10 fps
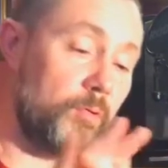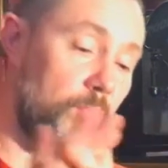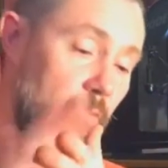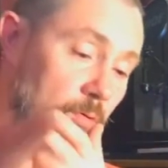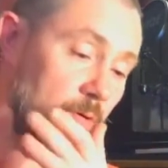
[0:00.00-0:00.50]

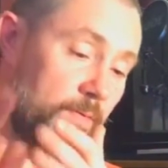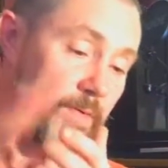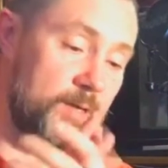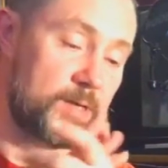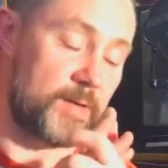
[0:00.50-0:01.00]
all of the
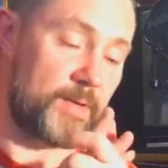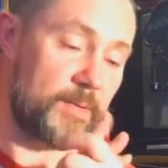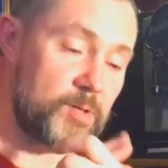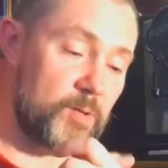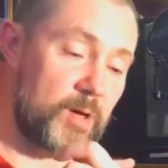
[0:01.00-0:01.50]
stuff that I
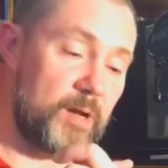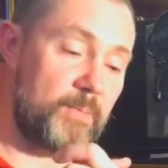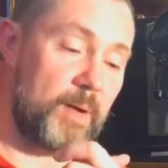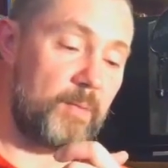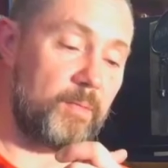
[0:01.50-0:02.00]
was talking
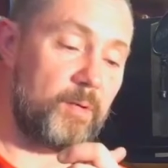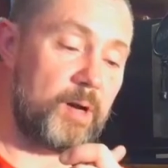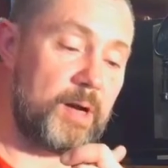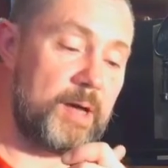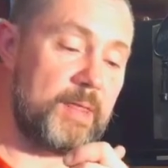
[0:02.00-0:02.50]
about,
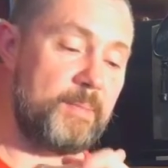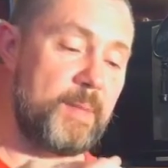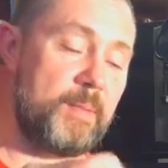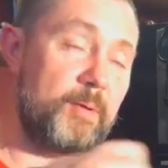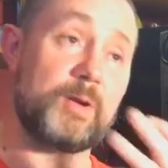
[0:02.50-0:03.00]
and then
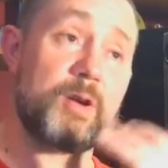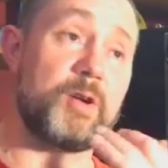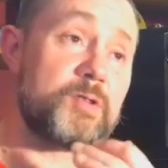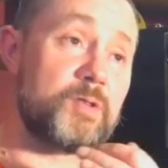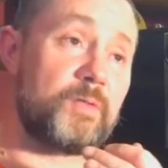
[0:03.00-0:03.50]
maybe a
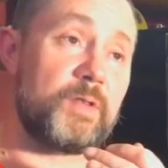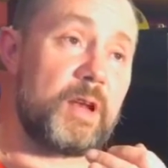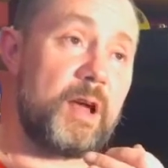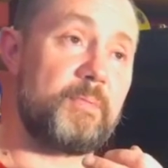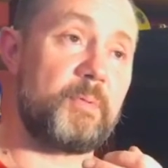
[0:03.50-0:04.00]
rehearsal for the
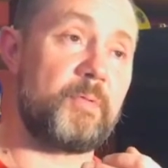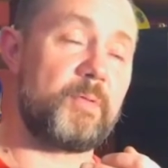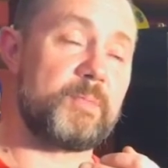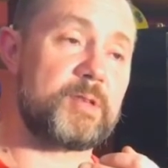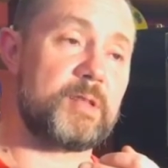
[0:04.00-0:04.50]
live
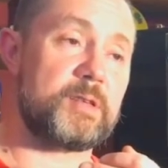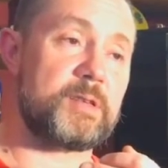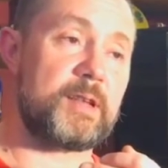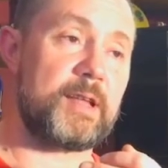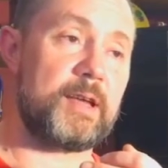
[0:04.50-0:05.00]
performance on the
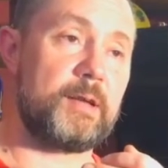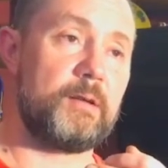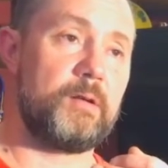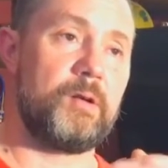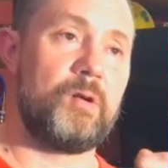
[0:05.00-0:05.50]
Sunday.
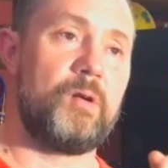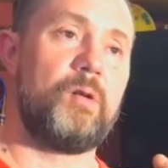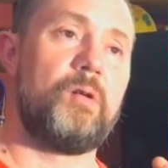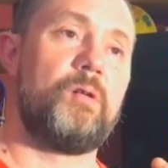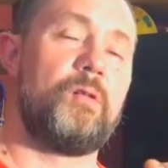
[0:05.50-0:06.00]

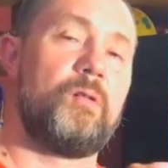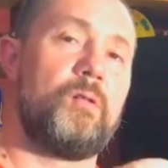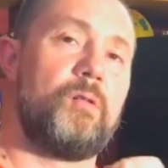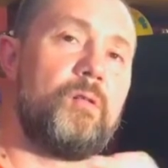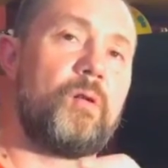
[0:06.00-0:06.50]

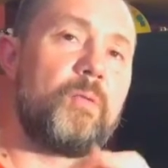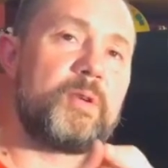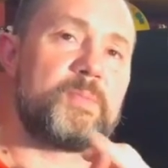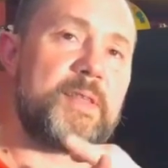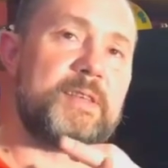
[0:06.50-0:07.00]
Or we
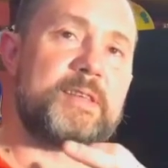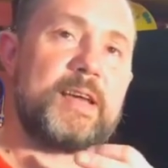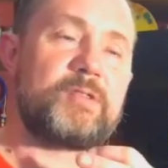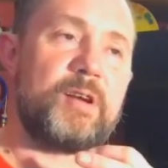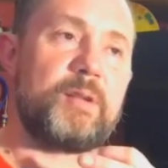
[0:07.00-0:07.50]
spend the day
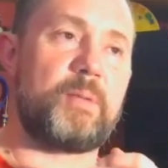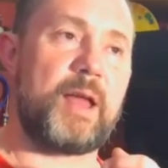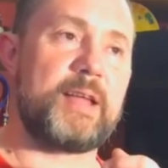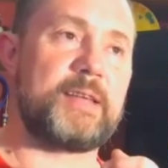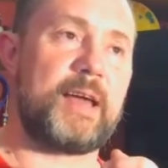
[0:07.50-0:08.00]
trying to
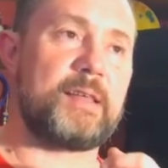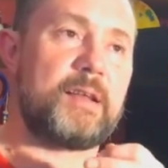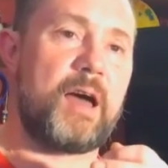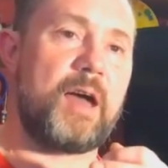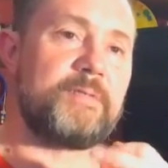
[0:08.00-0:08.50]
play together
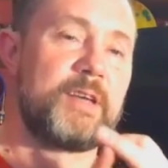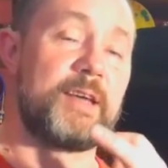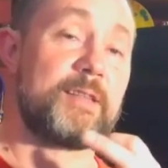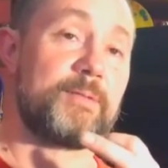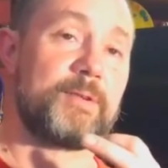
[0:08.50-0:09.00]
live to
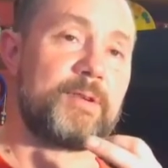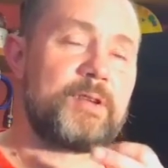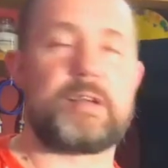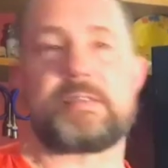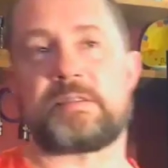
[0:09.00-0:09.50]
get the
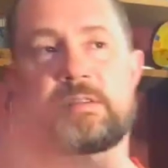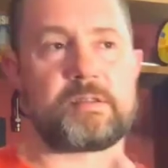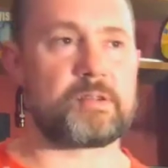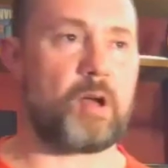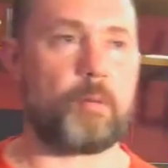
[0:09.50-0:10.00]
there's
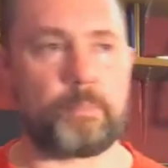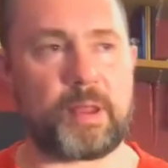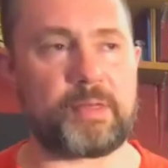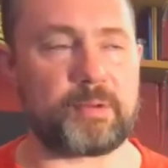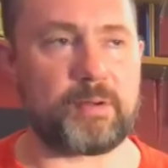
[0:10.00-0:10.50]
a
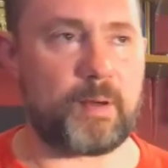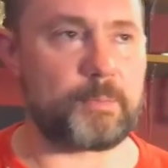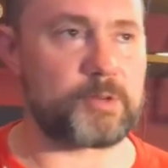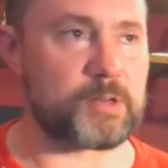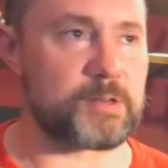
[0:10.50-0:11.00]
plethora of
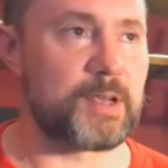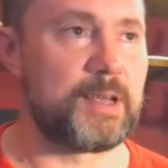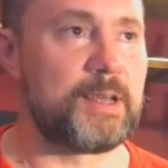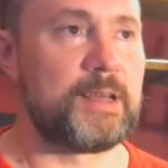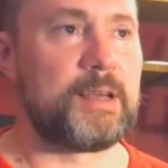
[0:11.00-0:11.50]
options.
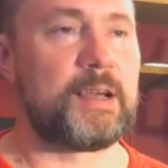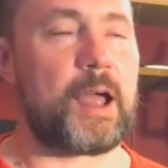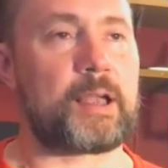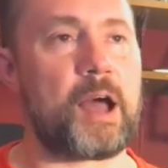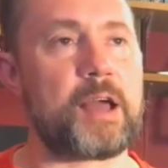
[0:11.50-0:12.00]
I
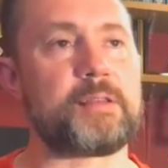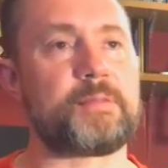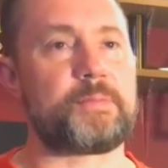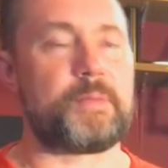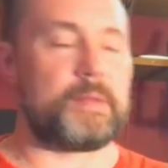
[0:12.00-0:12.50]
kind
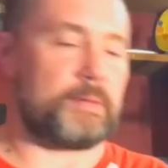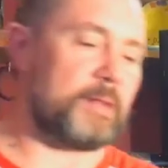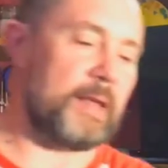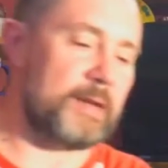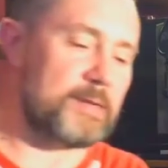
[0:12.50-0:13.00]
of,
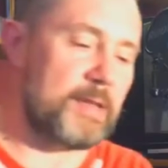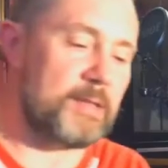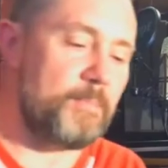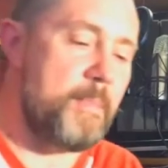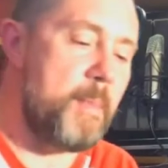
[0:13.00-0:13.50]
like I said,
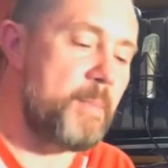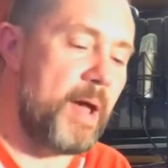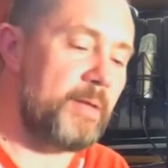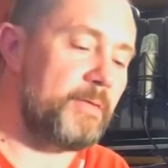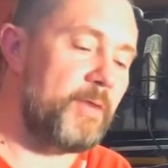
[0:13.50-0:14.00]
my
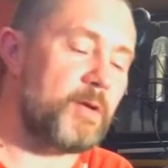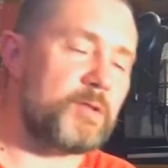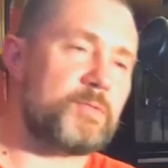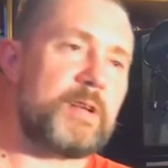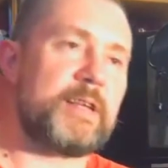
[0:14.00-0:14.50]
main
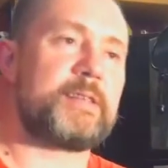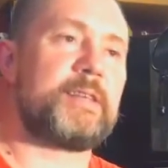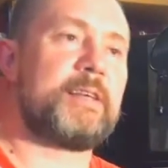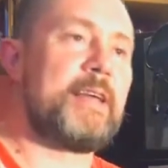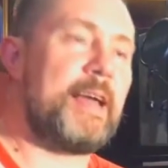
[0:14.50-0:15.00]
focus really is to
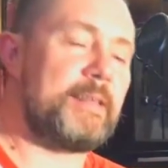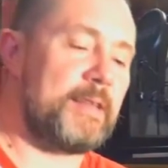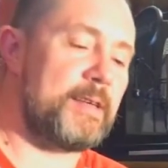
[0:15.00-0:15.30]
get